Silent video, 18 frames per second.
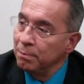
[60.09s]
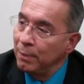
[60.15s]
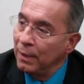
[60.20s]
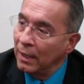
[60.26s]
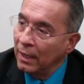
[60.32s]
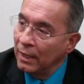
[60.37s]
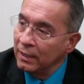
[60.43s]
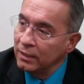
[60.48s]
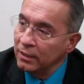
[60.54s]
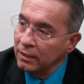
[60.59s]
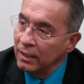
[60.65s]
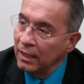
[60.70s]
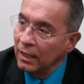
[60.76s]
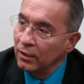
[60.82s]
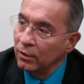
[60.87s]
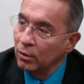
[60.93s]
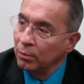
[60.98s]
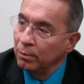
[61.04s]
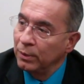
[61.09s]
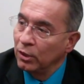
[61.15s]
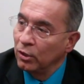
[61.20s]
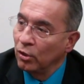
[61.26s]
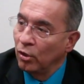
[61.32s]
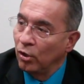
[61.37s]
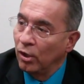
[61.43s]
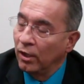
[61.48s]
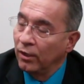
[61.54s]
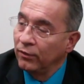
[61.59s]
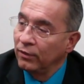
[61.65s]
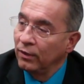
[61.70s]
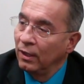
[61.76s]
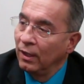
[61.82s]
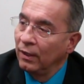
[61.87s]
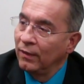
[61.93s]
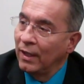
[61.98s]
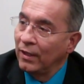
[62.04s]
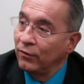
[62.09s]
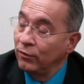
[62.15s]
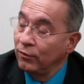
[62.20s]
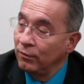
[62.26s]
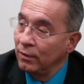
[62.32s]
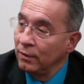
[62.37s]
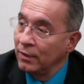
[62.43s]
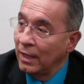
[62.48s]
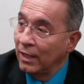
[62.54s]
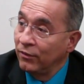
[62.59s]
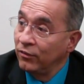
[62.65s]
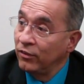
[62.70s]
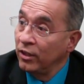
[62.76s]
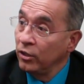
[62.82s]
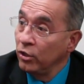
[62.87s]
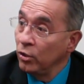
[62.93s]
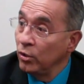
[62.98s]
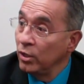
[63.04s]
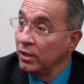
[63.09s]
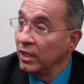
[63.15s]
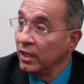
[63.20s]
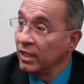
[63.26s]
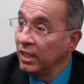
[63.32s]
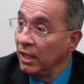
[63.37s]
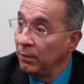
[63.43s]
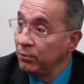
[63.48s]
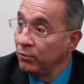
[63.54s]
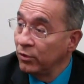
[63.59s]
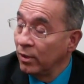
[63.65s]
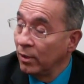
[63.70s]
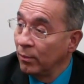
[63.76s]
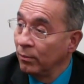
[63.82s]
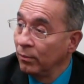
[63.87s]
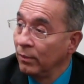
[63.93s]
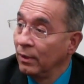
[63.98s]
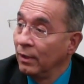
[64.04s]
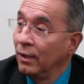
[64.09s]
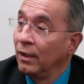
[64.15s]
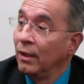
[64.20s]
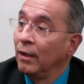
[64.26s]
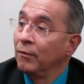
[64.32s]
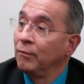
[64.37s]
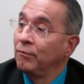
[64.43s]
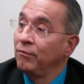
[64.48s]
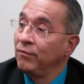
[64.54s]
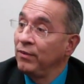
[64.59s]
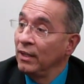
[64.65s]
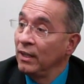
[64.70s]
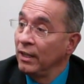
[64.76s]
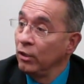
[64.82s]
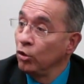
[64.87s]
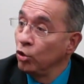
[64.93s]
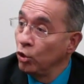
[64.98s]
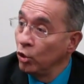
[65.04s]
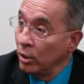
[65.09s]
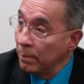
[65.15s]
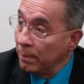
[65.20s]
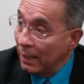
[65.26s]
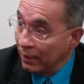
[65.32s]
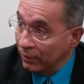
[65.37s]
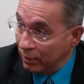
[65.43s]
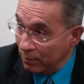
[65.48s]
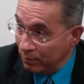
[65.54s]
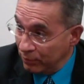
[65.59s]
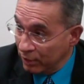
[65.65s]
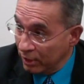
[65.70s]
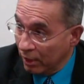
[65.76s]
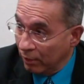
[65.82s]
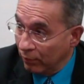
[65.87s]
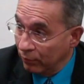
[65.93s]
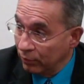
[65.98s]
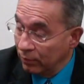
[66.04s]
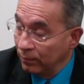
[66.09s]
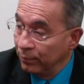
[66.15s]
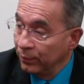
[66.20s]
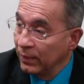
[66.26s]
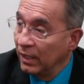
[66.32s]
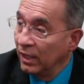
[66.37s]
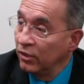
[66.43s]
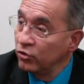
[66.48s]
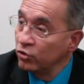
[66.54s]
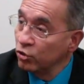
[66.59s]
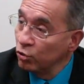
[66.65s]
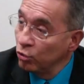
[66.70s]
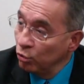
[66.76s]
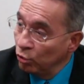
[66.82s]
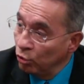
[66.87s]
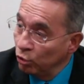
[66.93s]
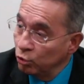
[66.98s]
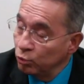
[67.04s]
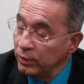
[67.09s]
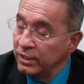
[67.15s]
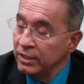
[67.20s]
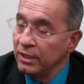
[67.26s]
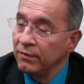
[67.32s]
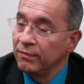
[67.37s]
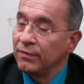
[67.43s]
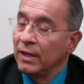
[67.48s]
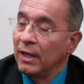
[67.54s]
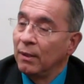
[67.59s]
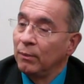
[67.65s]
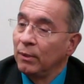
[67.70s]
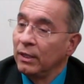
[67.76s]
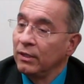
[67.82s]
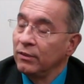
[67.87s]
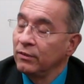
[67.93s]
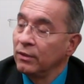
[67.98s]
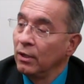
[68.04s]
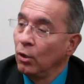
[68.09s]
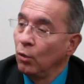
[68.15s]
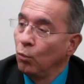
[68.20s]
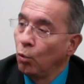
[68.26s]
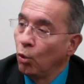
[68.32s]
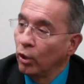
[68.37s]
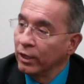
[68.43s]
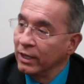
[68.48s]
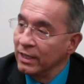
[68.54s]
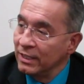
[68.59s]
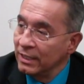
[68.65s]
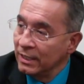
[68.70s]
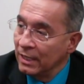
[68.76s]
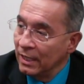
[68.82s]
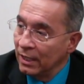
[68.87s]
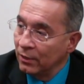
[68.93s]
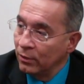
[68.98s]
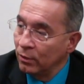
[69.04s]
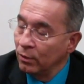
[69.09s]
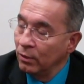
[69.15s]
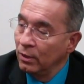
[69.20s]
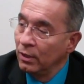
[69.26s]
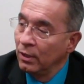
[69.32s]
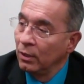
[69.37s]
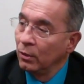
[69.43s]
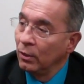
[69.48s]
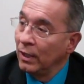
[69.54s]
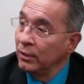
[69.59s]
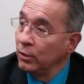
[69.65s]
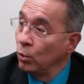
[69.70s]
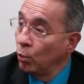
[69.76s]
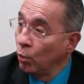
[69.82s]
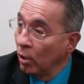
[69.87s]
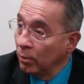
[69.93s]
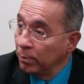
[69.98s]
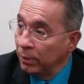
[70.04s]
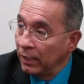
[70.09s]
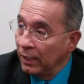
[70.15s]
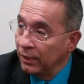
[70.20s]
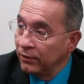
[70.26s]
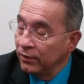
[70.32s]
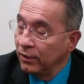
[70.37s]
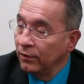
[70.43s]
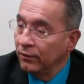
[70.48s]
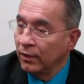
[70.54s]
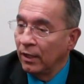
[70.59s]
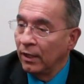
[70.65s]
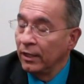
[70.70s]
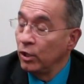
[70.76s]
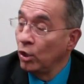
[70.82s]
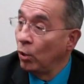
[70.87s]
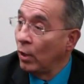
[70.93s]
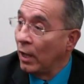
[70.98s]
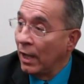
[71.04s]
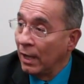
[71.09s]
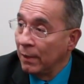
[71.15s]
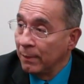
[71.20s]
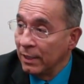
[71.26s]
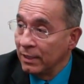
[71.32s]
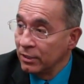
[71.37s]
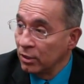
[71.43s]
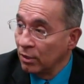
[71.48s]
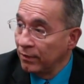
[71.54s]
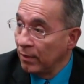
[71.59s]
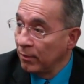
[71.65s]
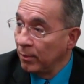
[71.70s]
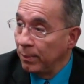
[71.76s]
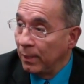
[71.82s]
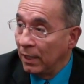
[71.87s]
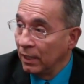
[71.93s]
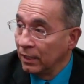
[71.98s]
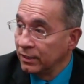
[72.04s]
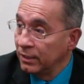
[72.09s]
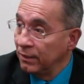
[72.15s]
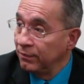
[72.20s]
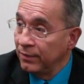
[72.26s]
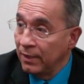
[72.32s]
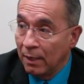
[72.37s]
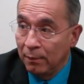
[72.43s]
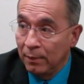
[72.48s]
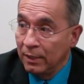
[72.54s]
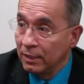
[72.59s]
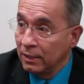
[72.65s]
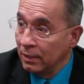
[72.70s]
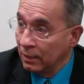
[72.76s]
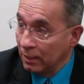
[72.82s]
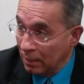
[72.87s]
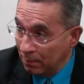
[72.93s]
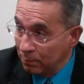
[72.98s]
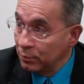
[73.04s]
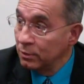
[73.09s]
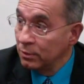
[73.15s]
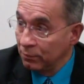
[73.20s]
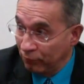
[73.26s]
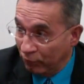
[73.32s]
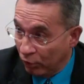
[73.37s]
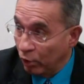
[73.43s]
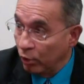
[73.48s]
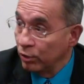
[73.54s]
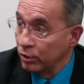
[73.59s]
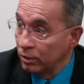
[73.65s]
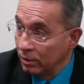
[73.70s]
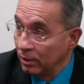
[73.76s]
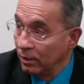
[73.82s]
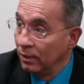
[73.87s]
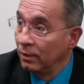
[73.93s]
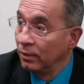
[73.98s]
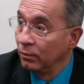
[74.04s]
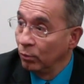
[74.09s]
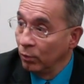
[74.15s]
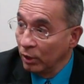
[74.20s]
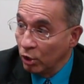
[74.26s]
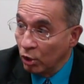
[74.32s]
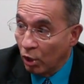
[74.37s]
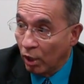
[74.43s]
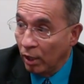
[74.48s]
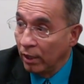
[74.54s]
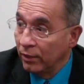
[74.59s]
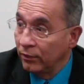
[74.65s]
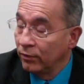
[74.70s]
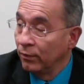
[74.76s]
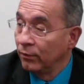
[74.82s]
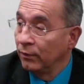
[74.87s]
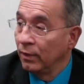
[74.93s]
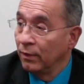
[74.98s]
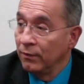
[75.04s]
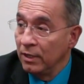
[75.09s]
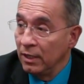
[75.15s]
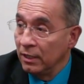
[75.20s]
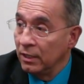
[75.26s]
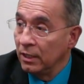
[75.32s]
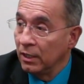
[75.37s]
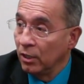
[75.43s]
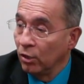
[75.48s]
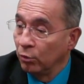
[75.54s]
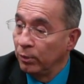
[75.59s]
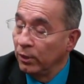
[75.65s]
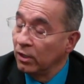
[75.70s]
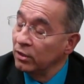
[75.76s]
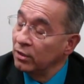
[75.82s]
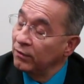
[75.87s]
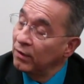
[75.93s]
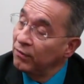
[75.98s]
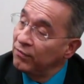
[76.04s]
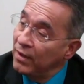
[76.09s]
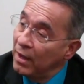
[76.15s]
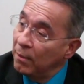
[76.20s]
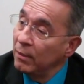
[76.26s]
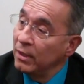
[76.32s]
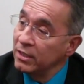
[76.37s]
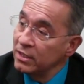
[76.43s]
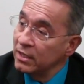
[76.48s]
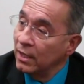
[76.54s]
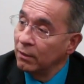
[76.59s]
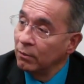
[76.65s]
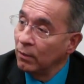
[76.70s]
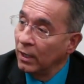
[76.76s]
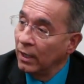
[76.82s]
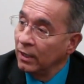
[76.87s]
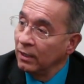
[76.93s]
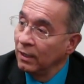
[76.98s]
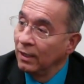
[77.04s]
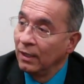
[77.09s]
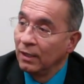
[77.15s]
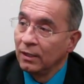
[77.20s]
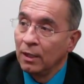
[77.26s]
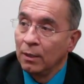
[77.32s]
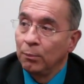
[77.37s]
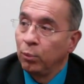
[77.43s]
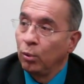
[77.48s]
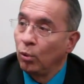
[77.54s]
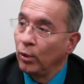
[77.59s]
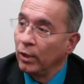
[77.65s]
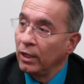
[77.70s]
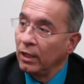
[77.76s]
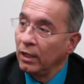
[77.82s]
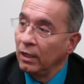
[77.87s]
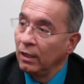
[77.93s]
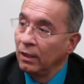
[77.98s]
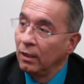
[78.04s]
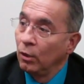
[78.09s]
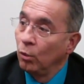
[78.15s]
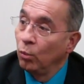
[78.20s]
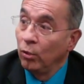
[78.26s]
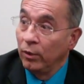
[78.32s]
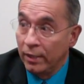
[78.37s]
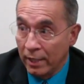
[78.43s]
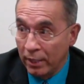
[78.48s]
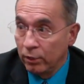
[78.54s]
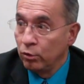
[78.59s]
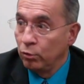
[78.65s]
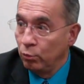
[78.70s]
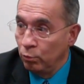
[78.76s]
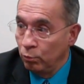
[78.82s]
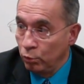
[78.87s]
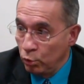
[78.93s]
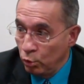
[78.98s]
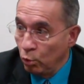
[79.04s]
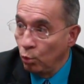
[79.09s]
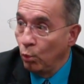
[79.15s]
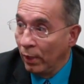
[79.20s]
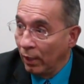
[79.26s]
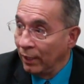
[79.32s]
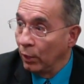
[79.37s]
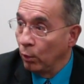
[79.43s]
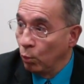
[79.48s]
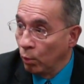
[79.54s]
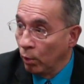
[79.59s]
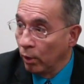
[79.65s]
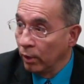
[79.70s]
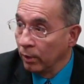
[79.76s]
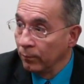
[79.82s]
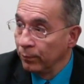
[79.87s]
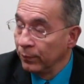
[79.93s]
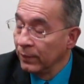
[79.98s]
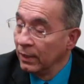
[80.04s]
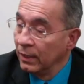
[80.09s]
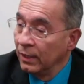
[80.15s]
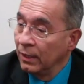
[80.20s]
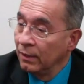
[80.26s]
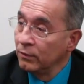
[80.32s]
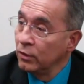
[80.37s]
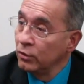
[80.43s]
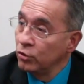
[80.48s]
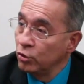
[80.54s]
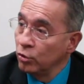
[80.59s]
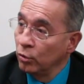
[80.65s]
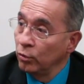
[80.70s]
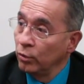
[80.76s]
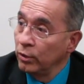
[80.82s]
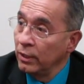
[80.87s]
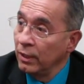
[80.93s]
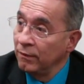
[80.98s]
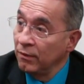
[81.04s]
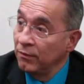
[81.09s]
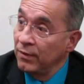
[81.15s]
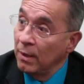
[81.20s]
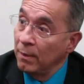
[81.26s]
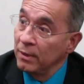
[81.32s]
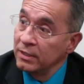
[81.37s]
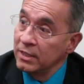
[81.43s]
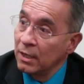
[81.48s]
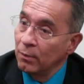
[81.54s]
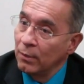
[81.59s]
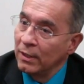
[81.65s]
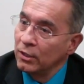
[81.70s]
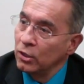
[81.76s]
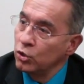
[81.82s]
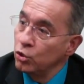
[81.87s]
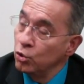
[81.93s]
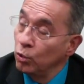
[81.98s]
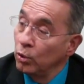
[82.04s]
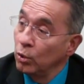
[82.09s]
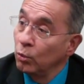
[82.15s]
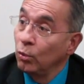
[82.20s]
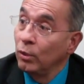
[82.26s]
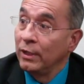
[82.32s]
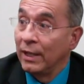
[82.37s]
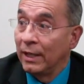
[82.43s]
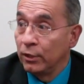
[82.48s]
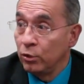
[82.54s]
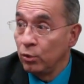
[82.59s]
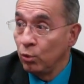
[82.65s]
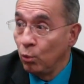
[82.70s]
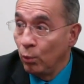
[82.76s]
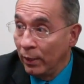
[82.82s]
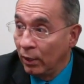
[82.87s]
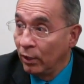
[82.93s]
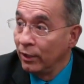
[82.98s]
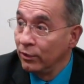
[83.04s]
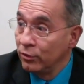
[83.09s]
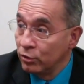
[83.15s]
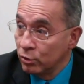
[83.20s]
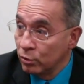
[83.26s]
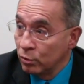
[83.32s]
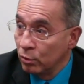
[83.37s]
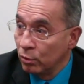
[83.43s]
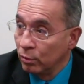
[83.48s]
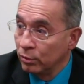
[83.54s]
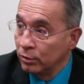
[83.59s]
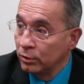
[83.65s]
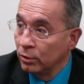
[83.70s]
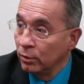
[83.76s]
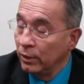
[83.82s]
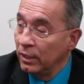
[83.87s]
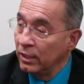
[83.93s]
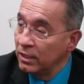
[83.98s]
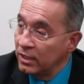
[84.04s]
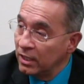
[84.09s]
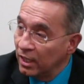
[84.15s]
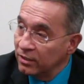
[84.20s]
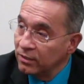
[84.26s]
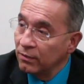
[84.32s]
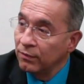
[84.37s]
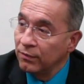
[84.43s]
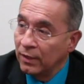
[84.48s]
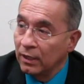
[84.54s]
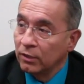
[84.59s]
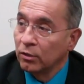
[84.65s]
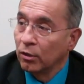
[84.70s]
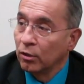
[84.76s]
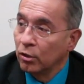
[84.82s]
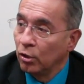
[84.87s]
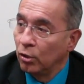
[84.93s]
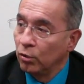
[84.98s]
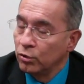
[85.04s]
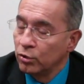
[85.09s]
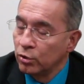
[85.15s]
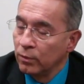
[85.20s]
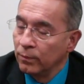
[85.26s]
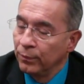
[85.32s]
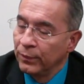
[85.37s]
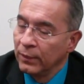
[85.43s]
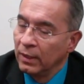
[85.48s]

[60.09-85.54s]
band together because that's the unit that keeps them feeling good about themselves. In schools, we see families working together. In the workplaces, I know I myself have a policy, family comes first, regardless of anything else. Because if the family is not right, the employee will not do well at work. If the family's not right, the children will not do well in school. So it does affect our culture.